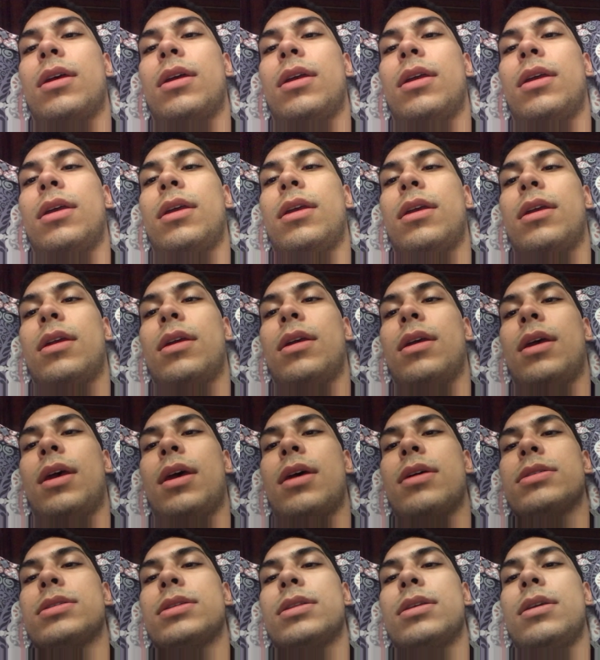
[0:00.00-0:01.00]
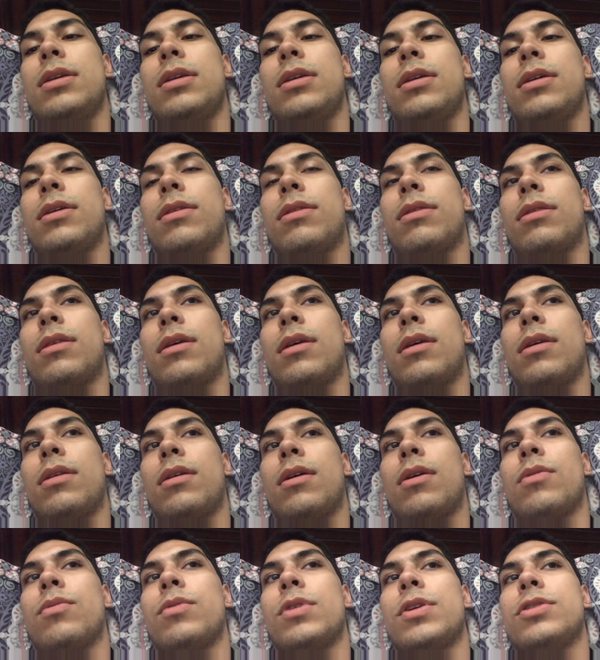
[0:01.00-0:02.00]
It has the
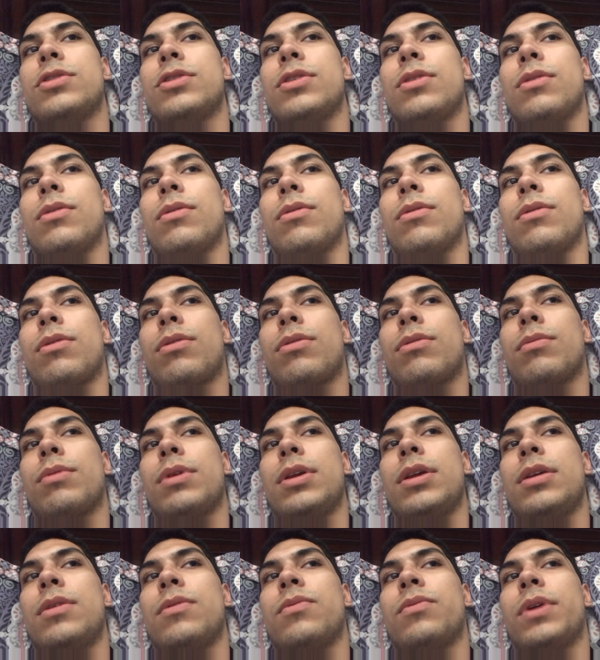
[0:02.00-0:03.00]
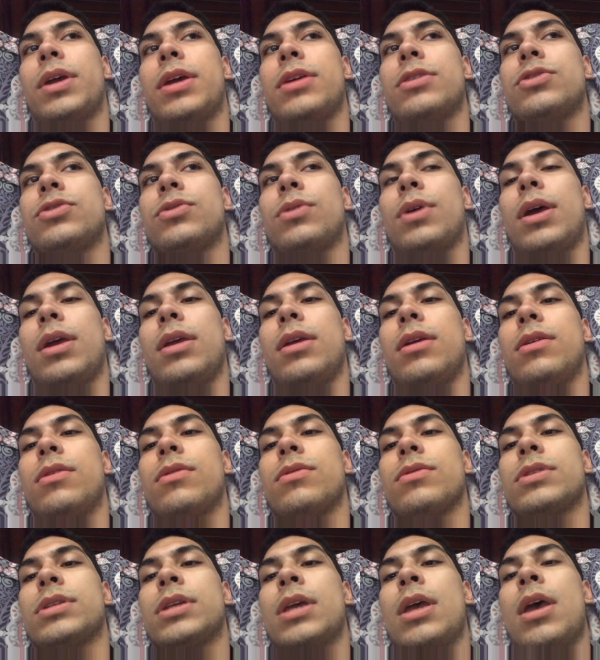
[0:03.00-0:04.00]
original three red
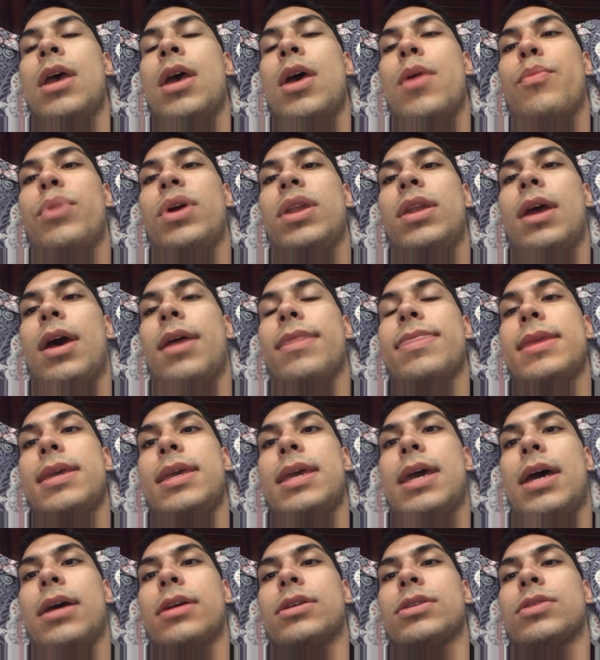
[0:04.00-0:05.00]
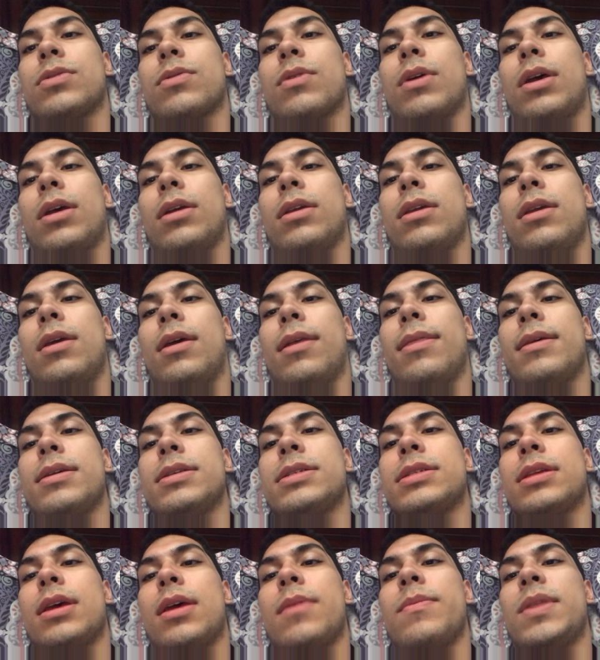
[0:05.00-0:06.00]
triangles, but not the axe crack. Yeah,
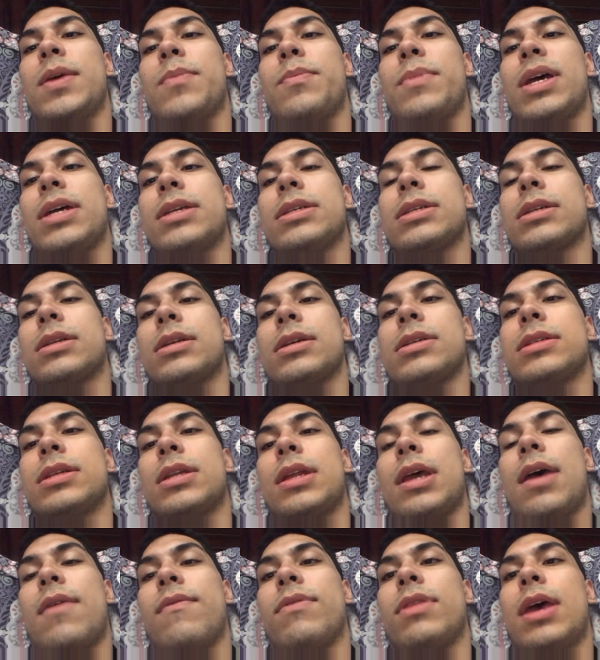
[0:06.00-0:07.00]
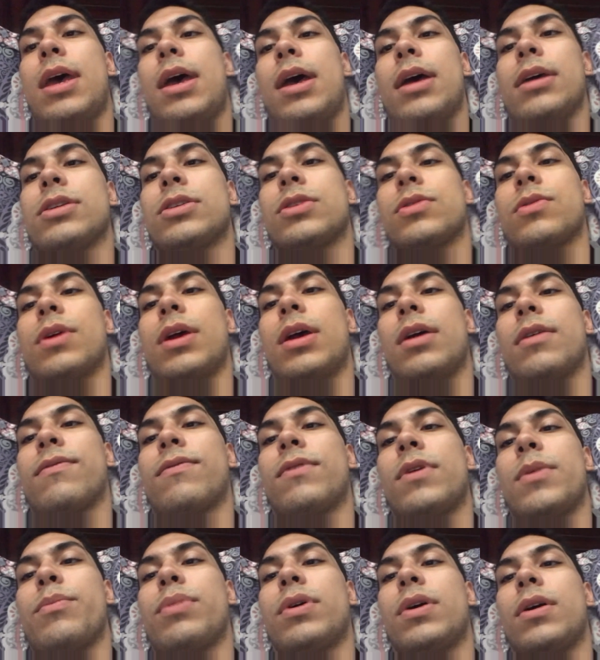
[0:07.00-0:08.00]
this time the mask doesn't have the axe crack
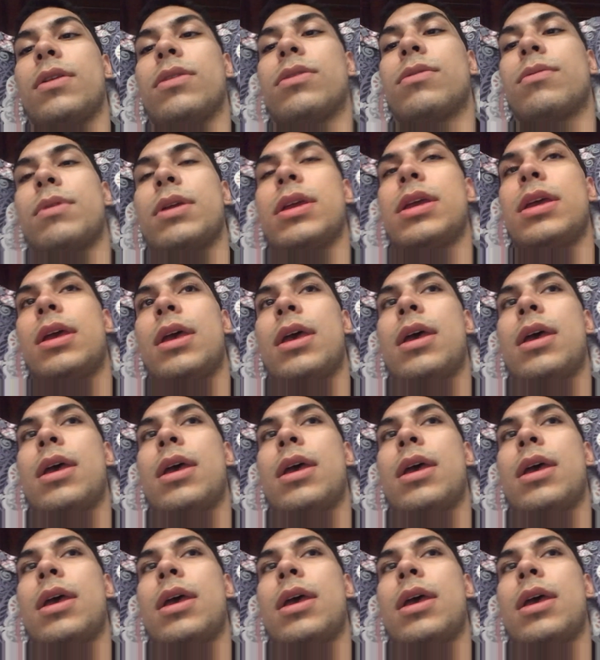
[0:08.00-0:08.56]
from Part 3